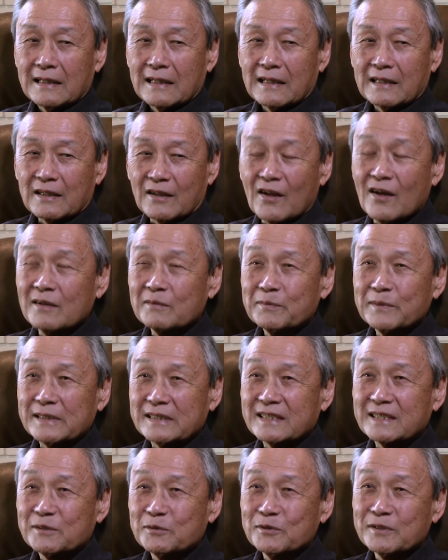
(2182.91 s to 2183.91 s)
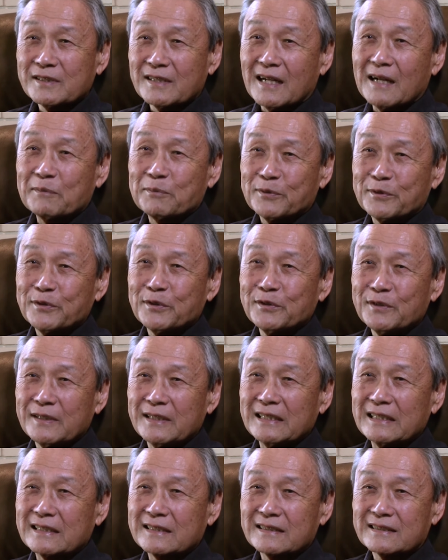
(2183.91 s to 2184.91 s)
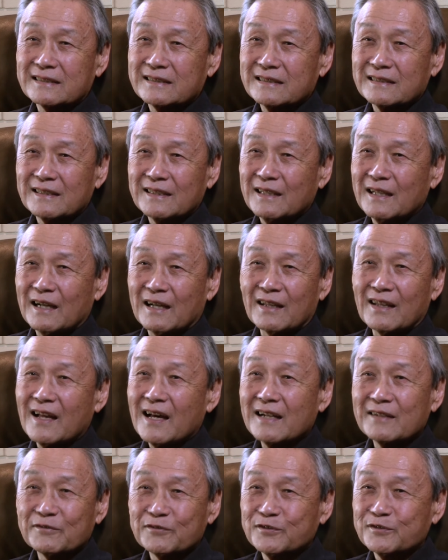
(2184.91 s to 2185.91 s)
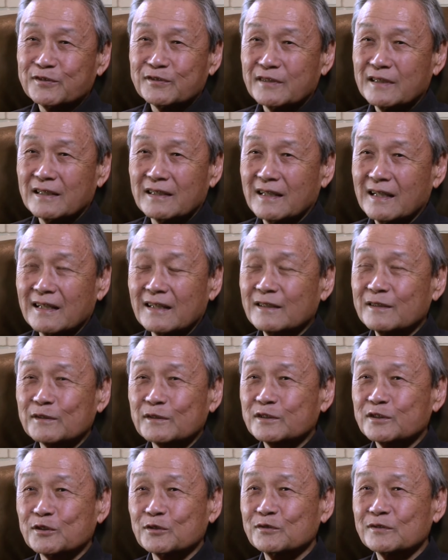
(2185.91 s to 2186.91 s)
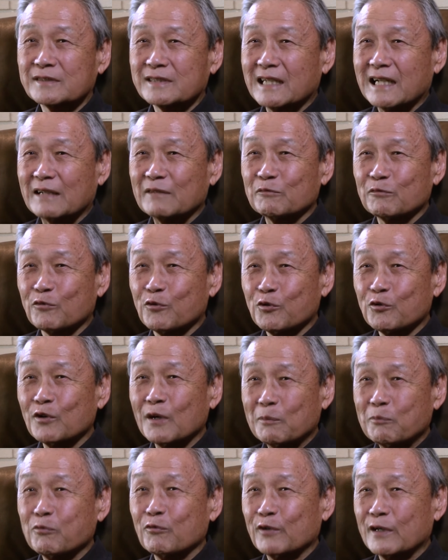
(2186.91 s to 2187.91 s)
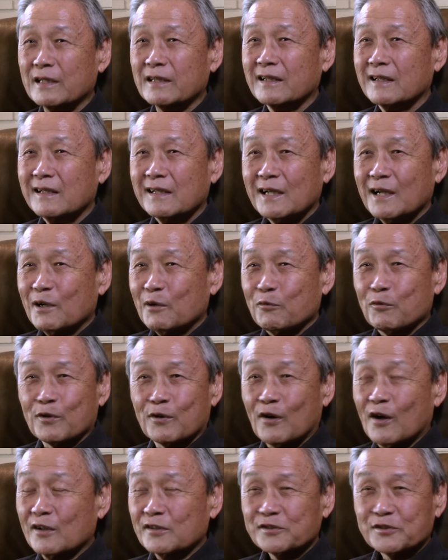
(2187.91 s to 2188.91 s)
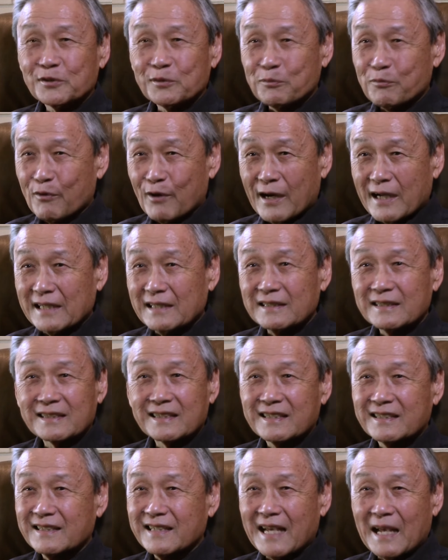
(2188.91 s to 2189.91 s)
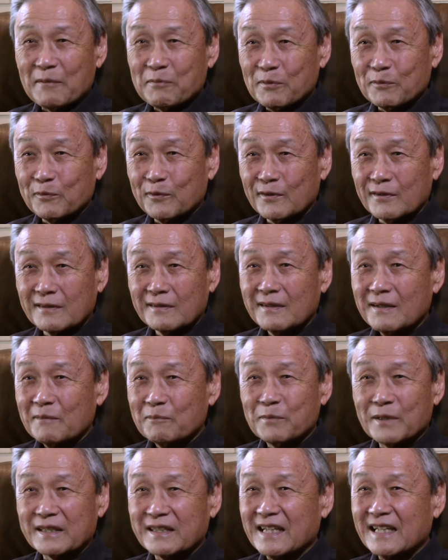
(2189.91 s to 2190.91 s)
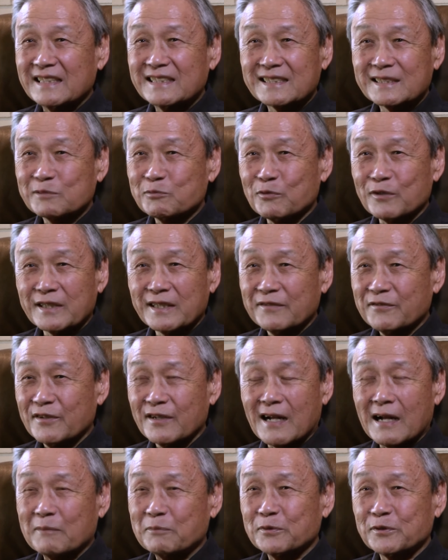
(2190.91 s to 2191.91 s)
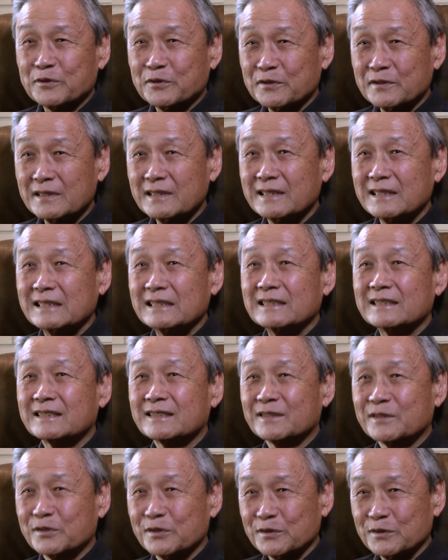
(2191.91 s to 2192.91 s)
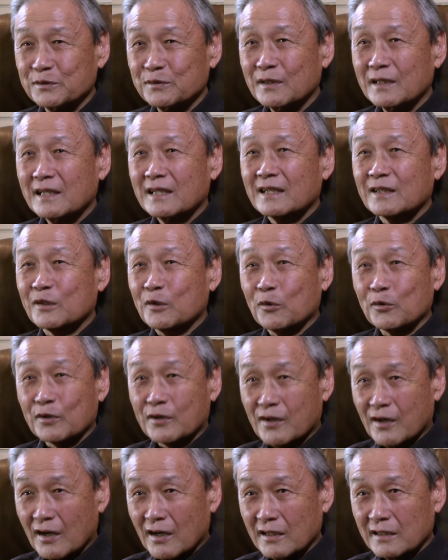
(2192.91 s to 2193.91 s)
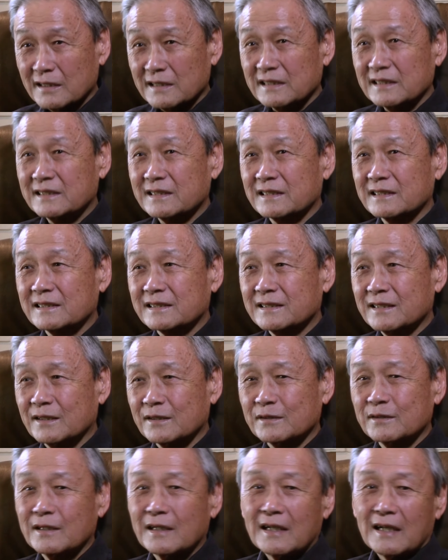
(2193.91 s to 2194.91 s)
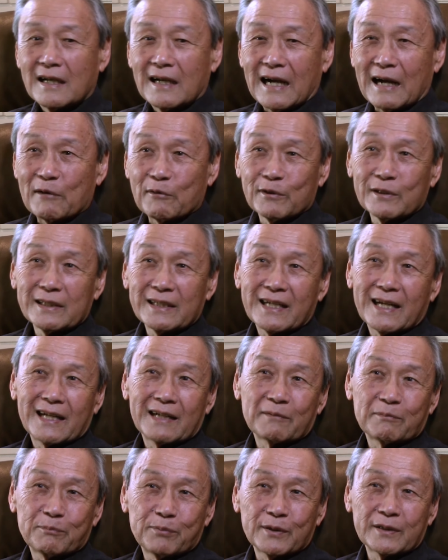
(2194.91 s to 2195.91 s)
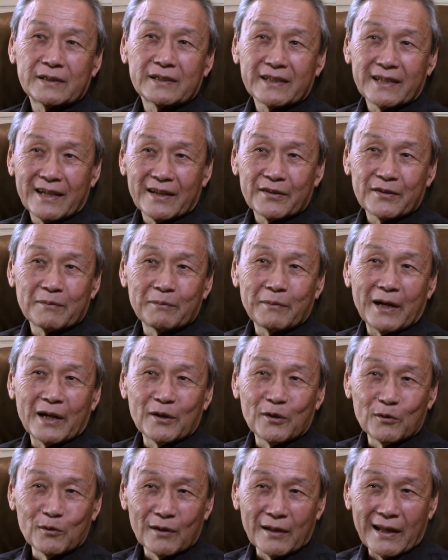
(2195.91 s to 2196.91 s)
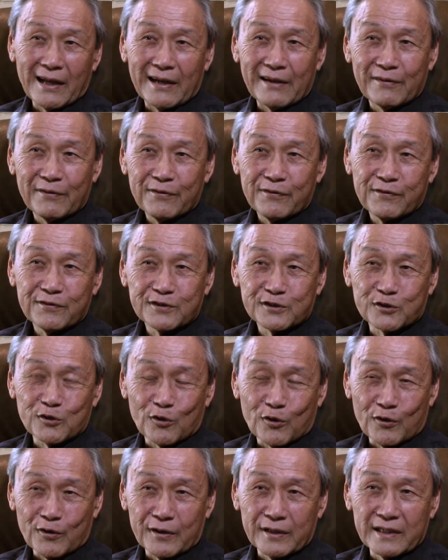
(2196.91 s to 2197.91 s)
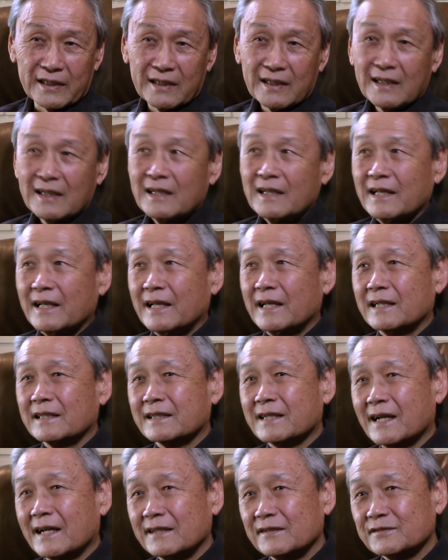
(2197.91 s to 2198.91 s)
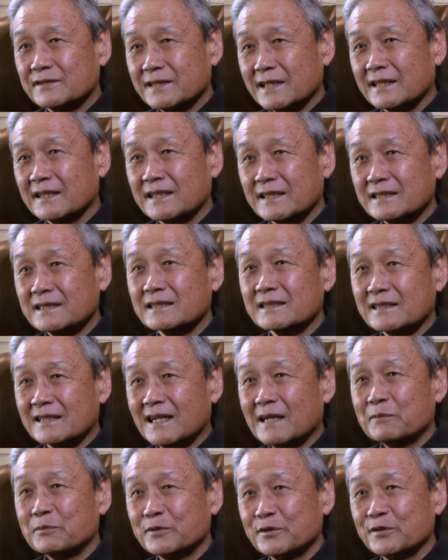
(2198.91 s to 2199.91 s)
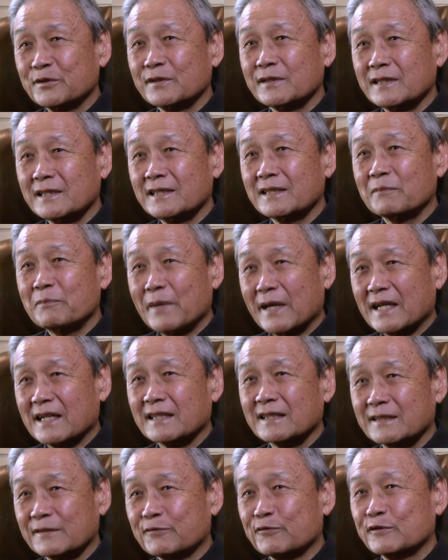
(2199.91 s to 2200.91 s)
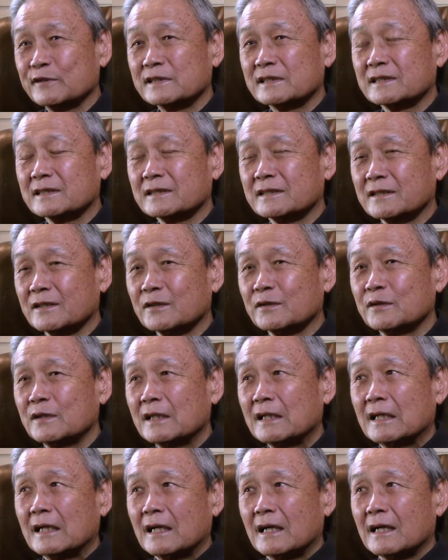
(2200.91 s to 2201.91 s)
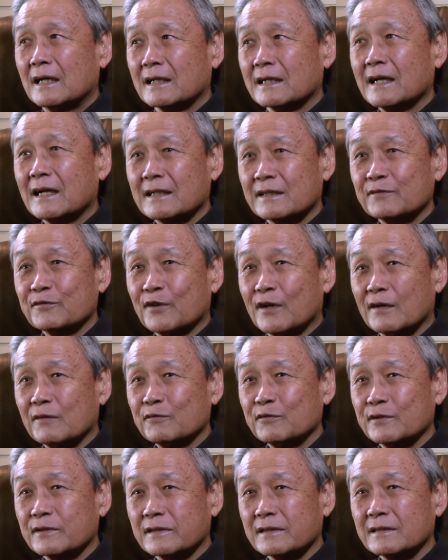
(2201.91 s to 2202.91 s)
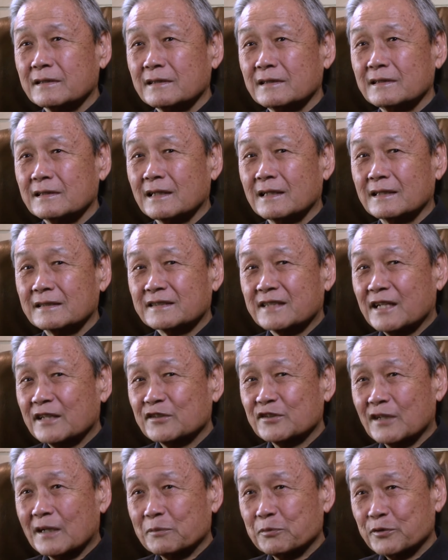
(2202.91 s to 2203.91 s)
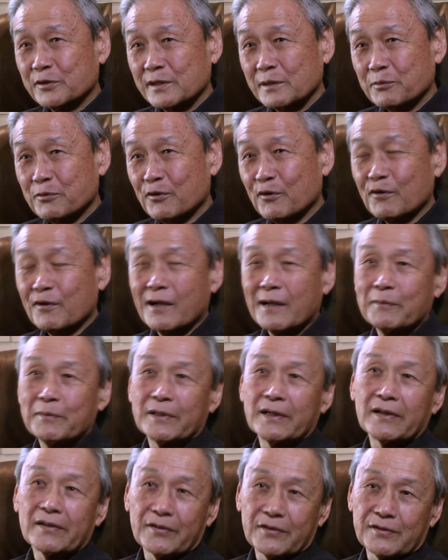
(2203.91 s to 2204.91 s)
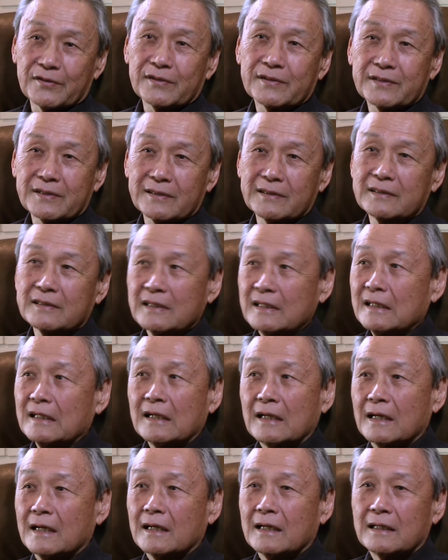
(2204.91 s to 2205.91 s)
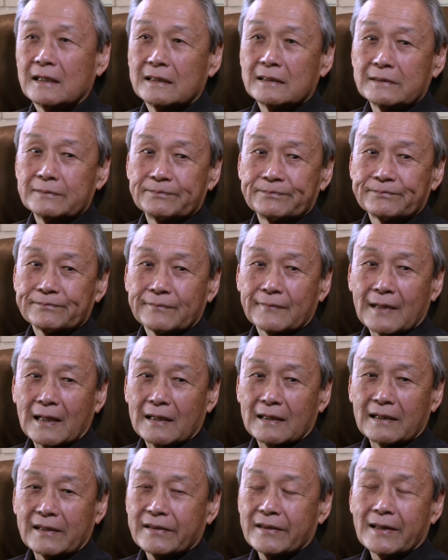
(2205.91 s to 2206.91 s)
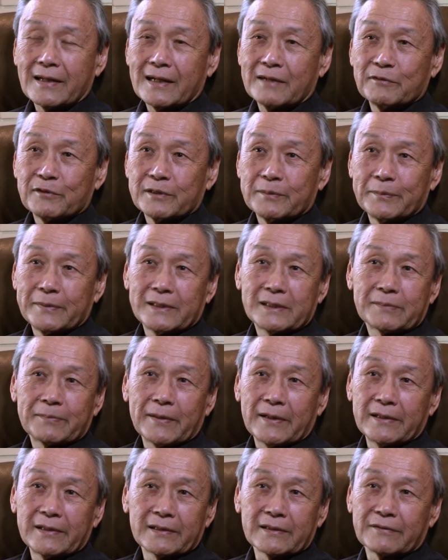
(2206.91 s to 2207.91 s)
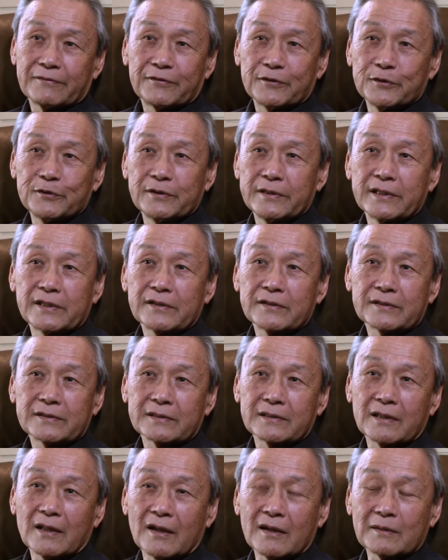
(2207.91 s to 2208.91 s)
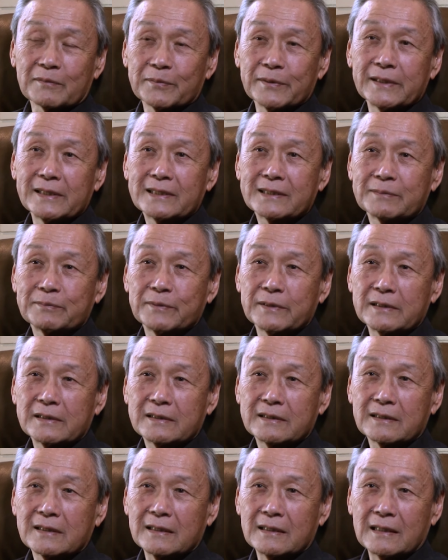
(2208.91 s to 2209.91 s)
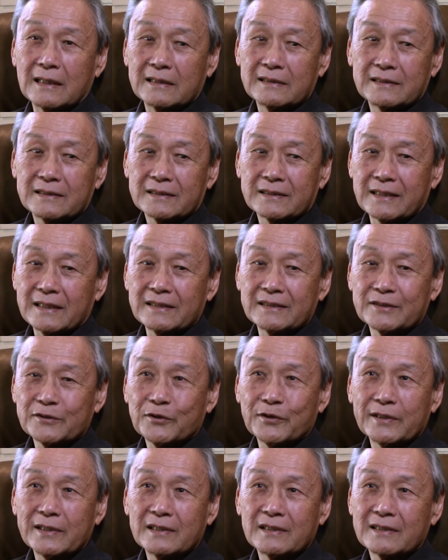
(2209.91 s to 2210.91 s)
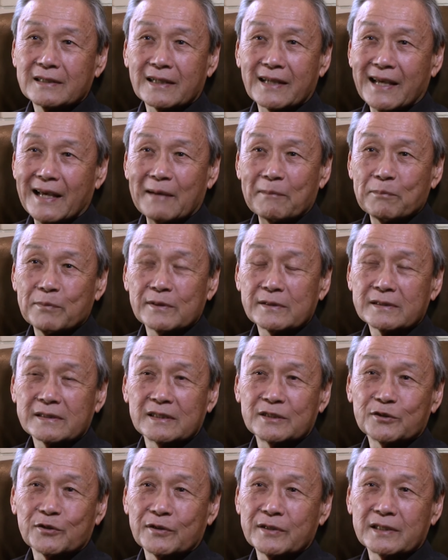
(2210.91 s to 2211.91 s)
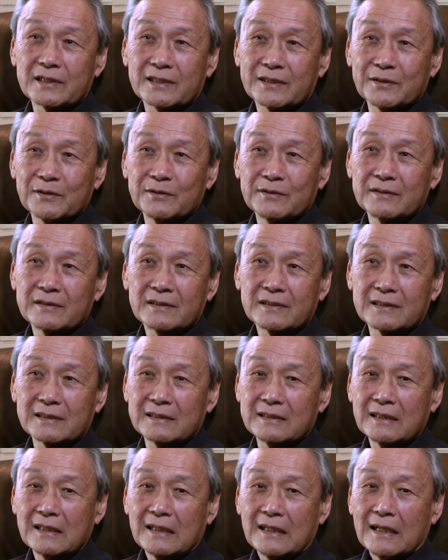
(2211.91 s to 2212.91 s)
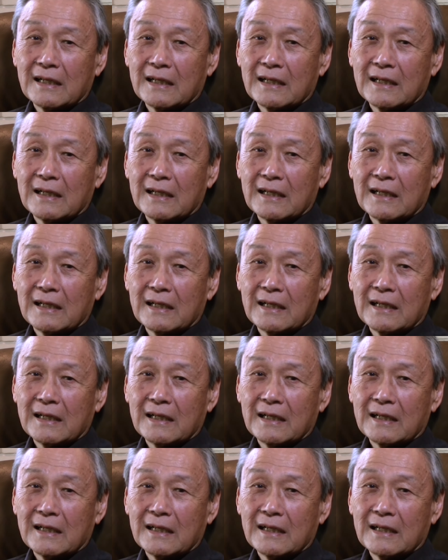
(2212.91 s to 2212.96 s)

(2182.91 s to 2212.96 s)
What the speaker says: at Long Beach, this was an opportunity because a lot of other students that I grew up with were also bright, capable, but they just weren't given opportunities to go to college. And so I really kind of put together my own life story and kind of said, this is an opportunity to make a difference. And so I got involved with the Educational Opportunity Program and others. And I thought I would be spending a few years at Long Beach, but I just enjoyed the campus, enjoyed the students, and